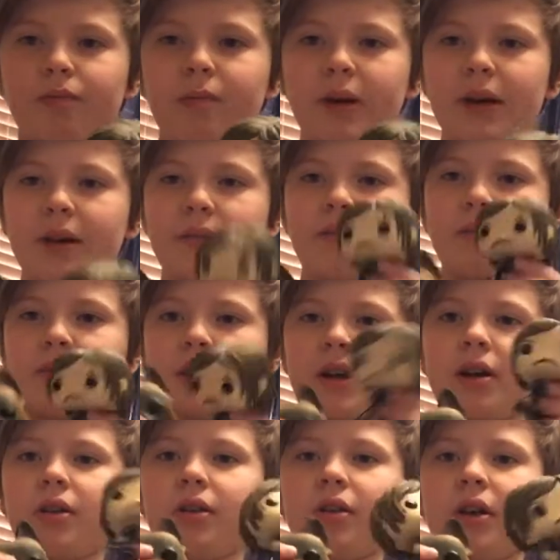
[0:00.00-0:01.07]
But
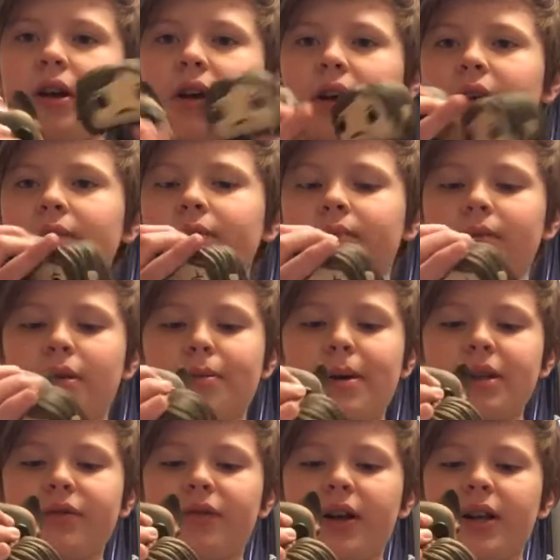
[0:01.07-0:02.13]
Daryl and Dog, they're
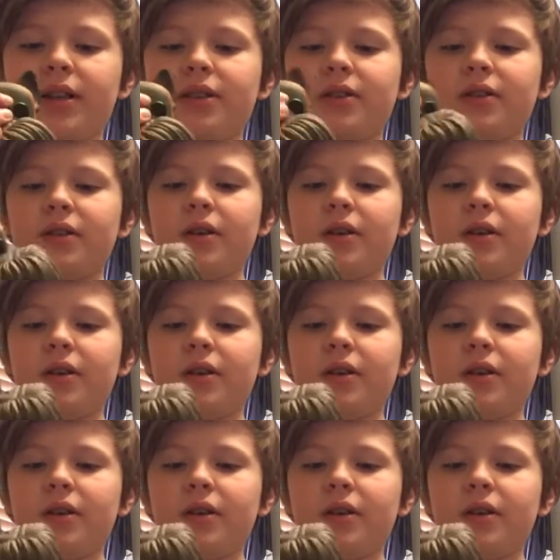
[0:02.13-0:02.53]
best friends.